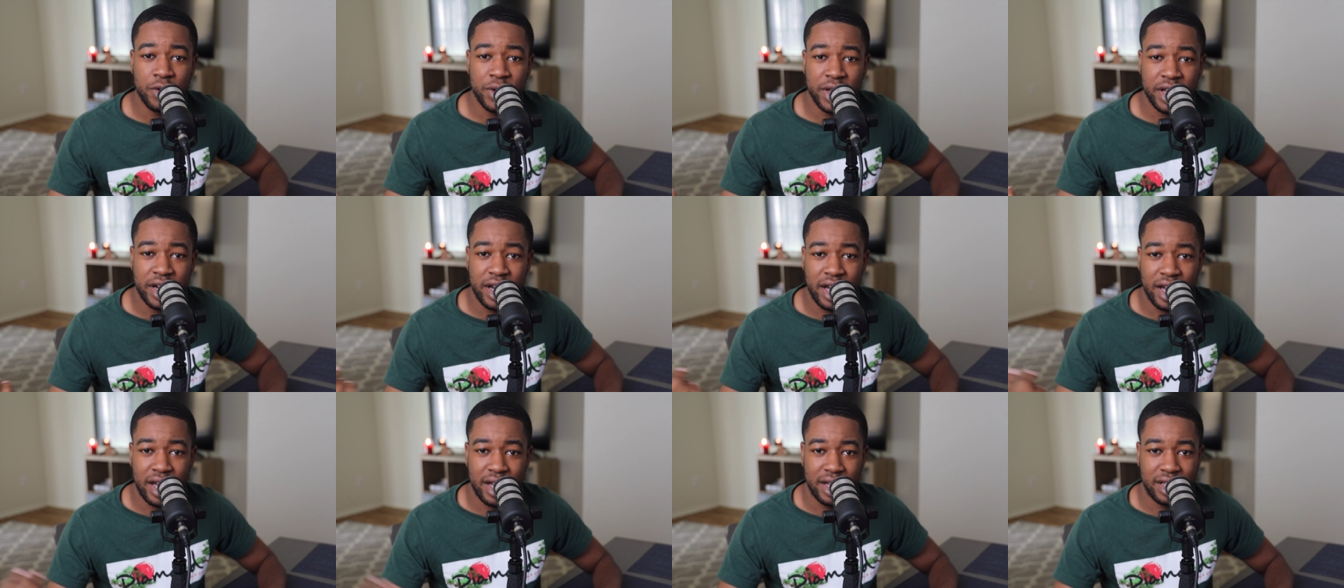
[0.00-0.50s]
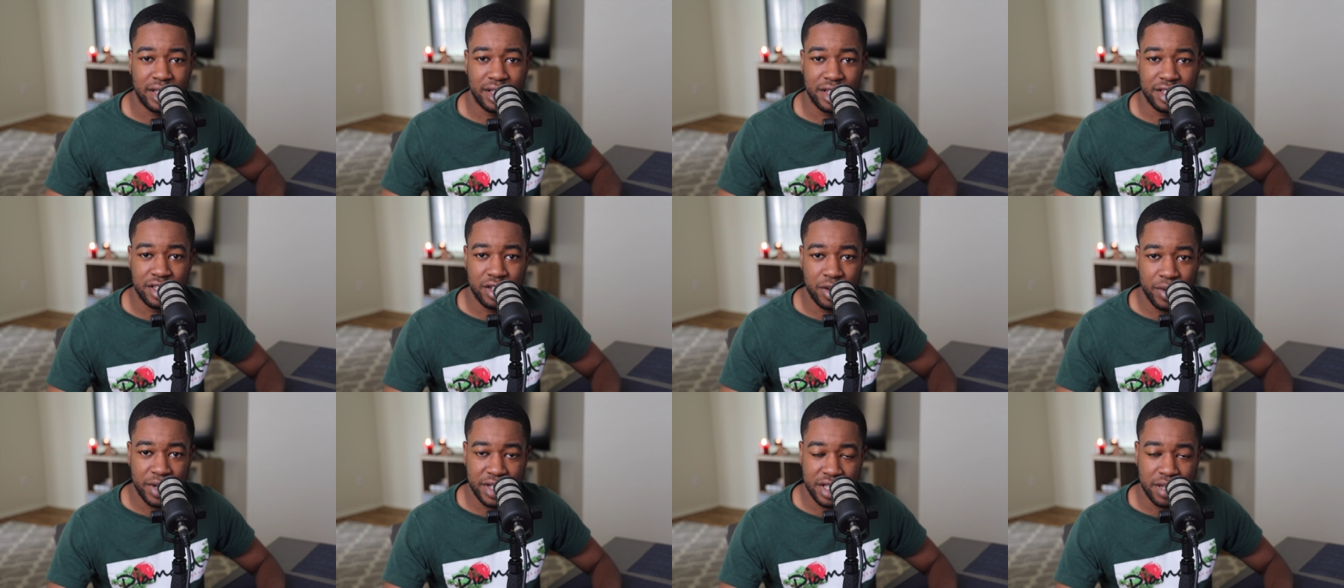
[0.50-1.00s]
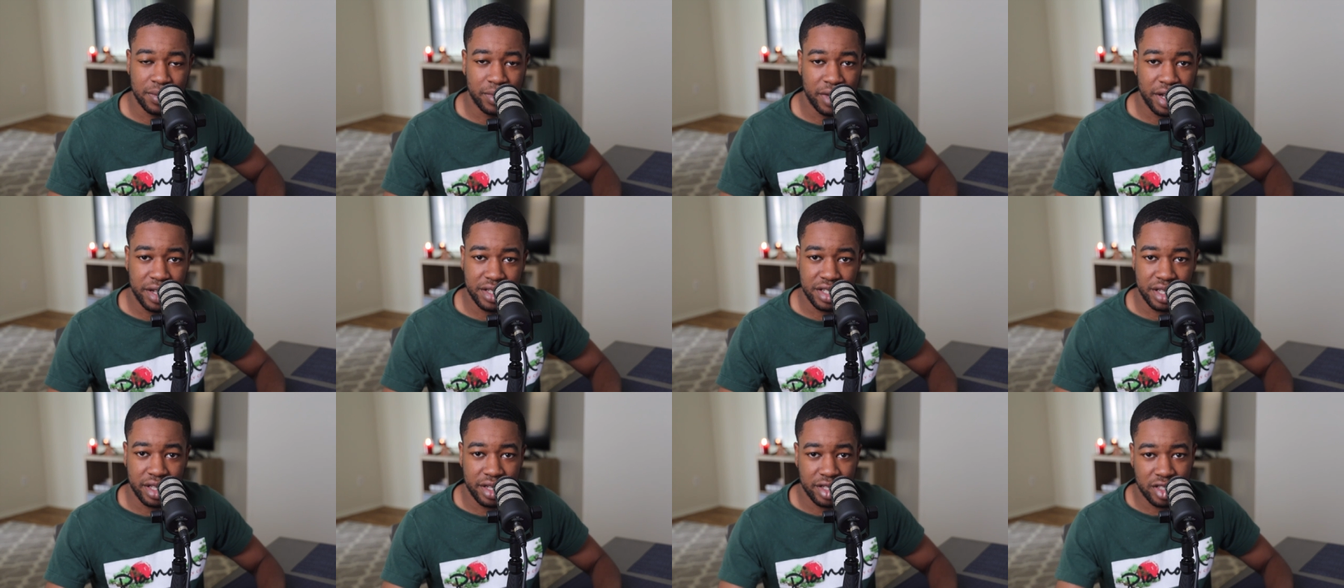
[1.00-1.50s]
go get
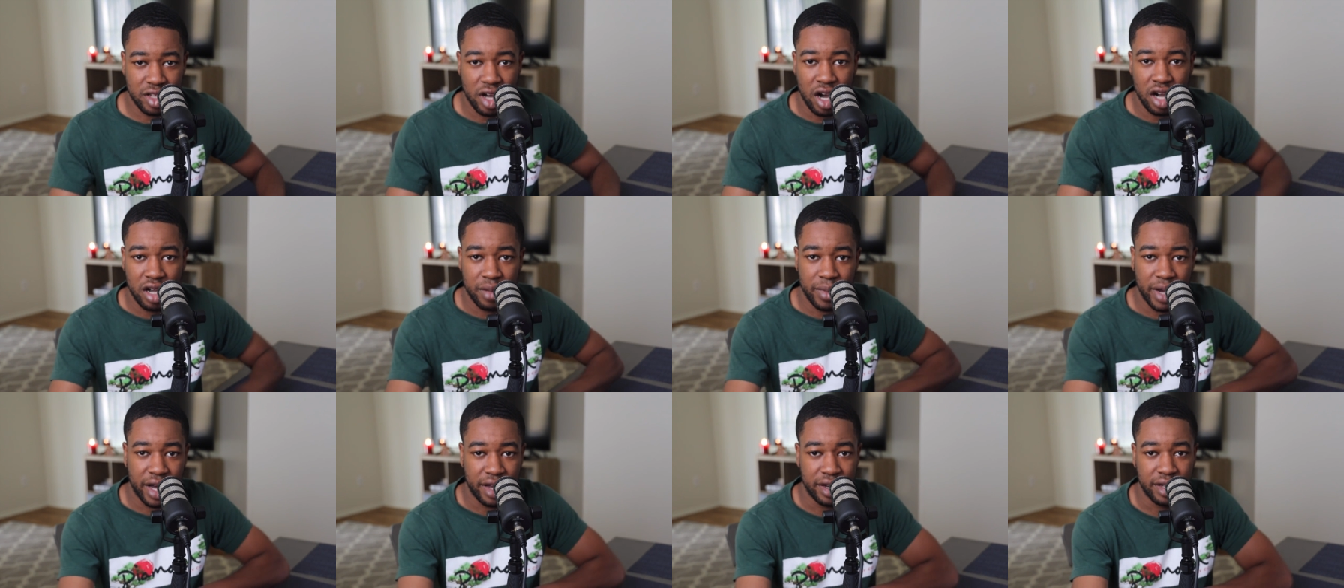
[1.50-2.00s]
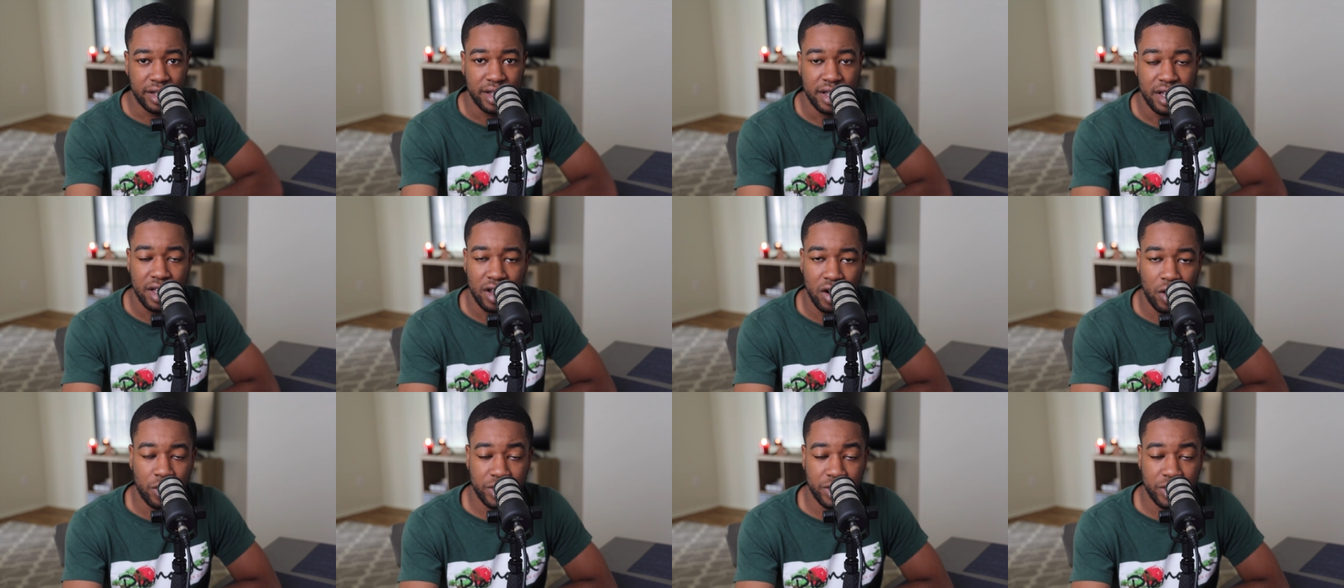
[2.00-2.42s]
some lunch and let's talk about it,